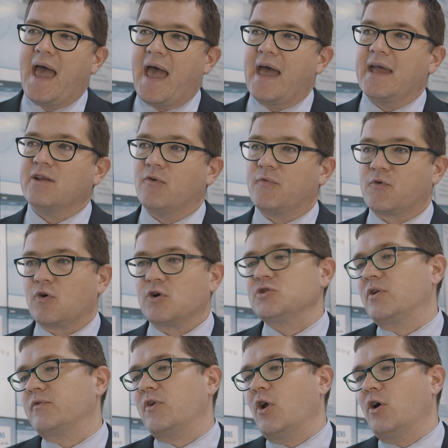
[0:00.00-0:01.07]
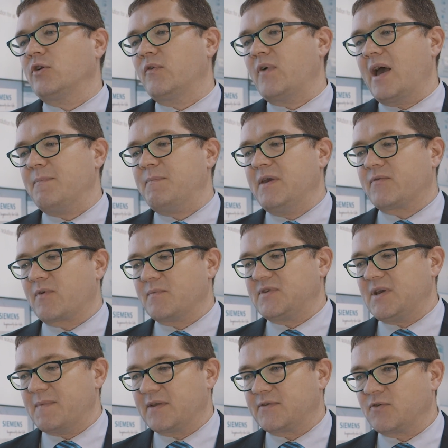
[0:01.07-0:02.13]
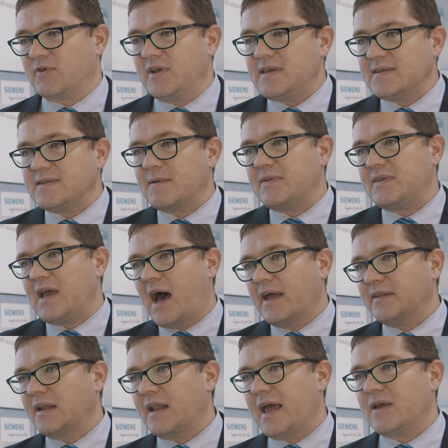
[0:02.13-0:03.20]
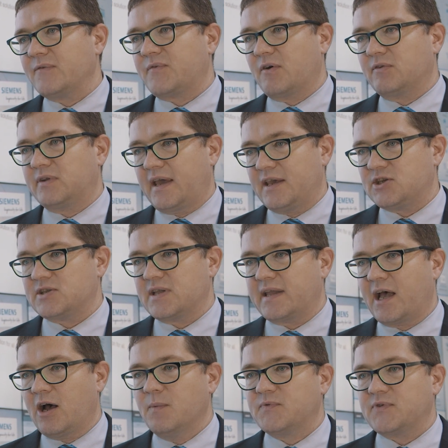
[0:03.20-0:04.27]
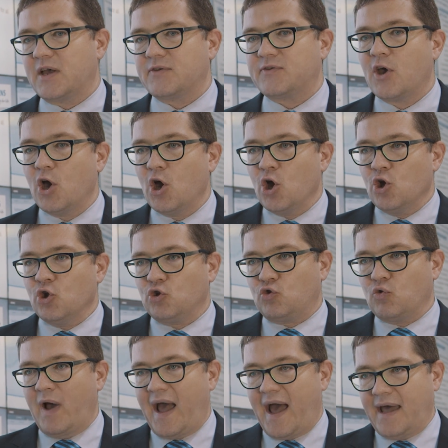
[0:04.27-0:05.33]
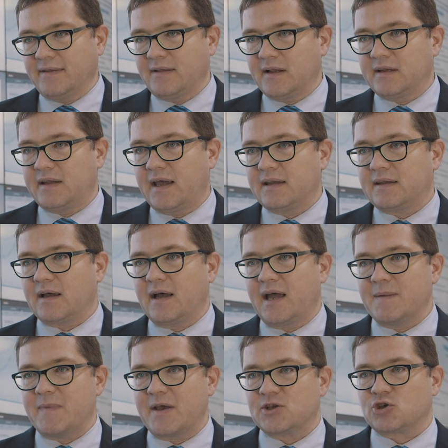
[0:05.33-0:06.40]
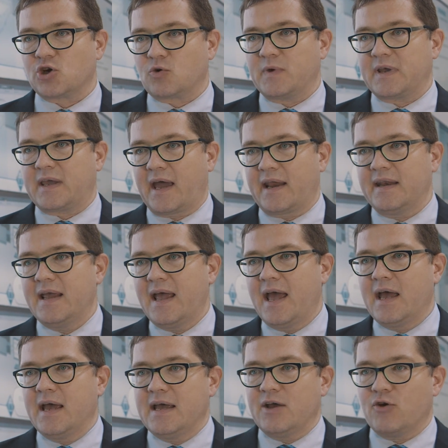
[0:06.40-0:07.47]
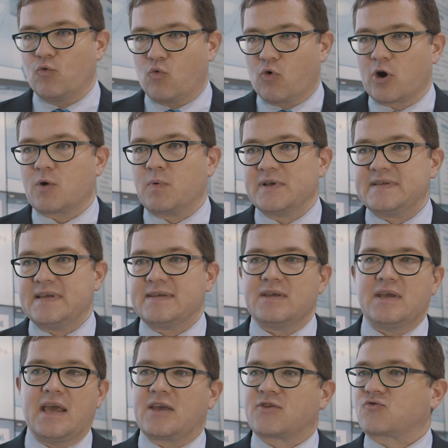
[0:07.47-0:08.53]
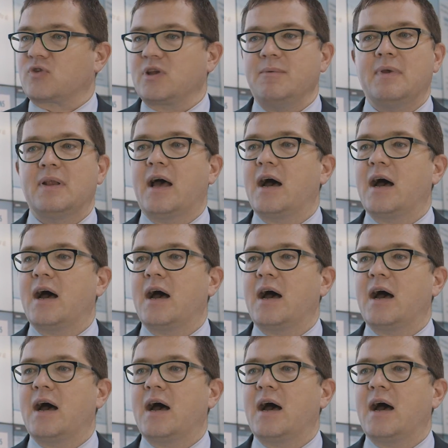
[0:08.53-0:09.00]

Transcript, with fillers: and, of course, on a lot of IP from Siemens. This is the underlying foundation that helps us to handle data and make sure we can work with these extremely